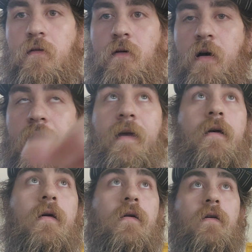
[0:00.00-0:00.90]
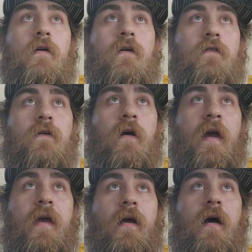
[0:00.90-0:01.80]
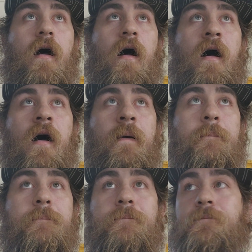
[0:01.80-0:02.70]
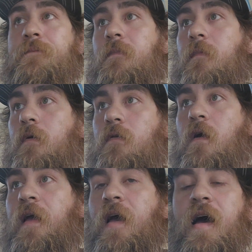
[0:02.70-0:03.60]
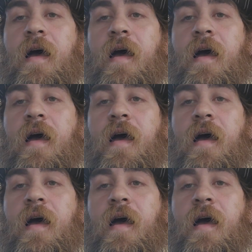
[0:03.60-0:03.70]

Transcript: Great. Just great. So